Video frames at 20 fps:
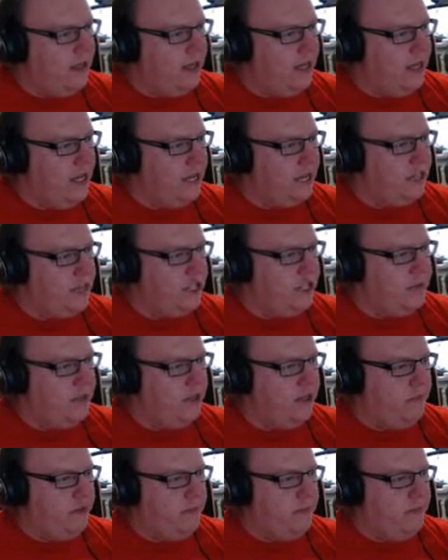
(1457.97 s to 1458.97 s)
it's actually
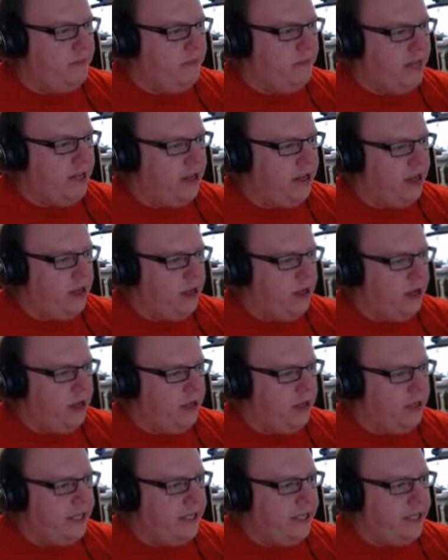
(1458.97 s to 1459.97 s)
been, making a
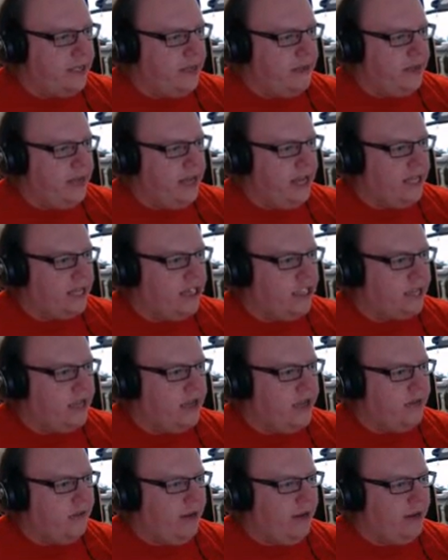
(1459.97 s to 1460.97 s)
lot of gears in my head
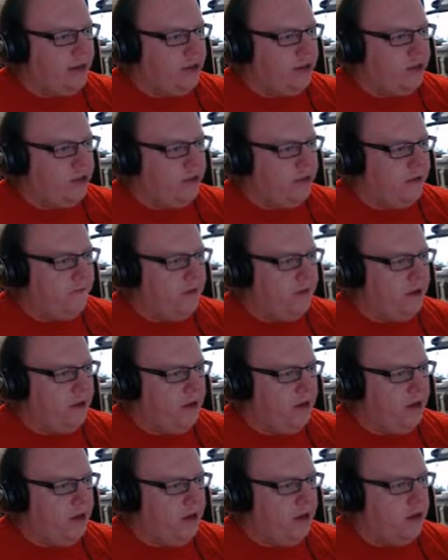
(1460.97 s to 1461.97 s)
spin and, like, trying to figure
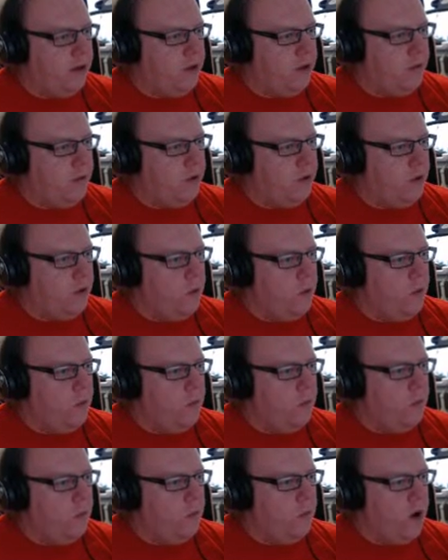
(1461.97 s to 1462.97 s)
out, like,
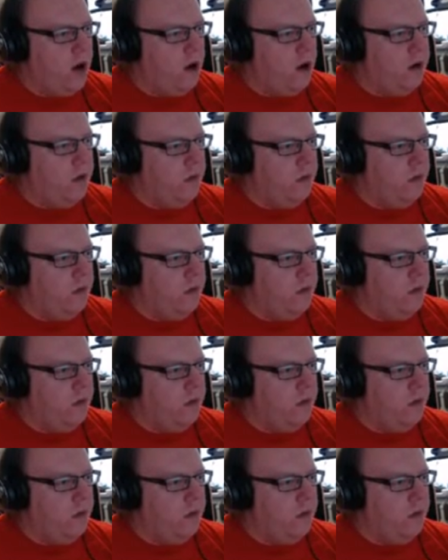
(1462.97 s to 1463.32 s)
what